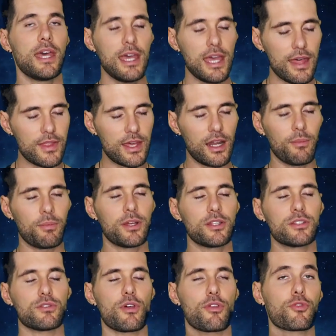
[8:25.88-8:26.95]
and then up
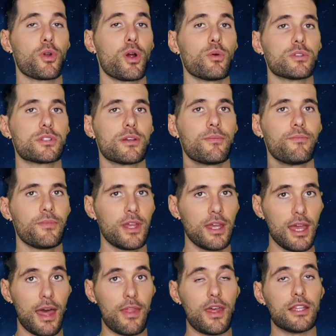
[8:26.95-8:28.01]
to the throat,
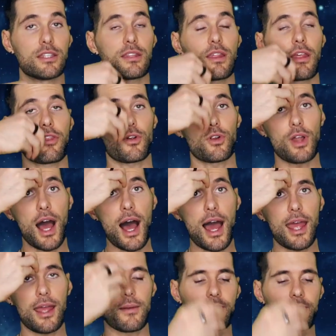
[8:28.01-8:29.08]
and then to the third
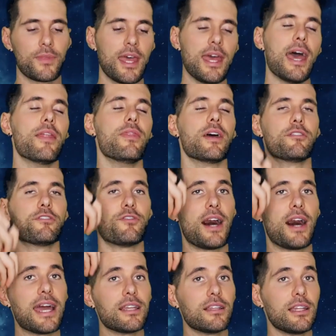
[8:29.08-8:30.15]
eye, and then
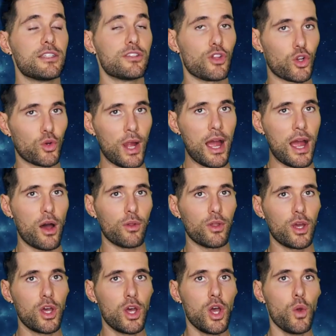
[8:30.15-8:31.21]
finally to the crown,
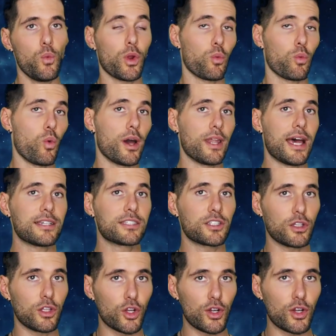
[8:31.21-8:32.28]
where one has to
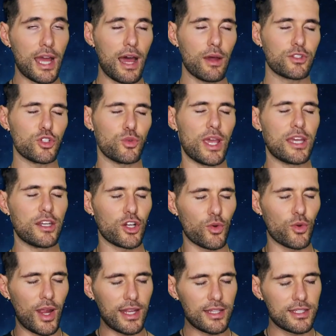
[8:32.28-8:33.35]
learn how to
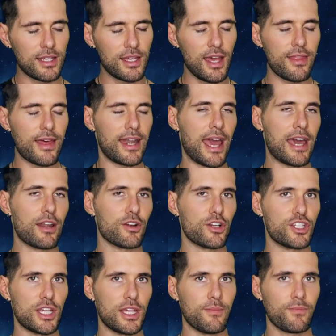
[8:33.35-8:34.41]
integrate that
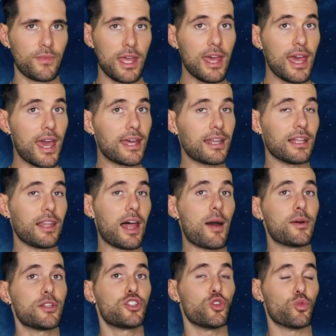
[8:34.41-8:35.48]
energy and allow
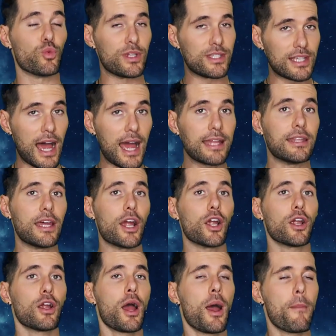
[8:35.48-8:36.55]
it to reside
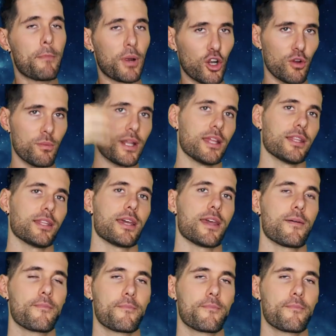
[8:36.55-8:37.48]
there permanently.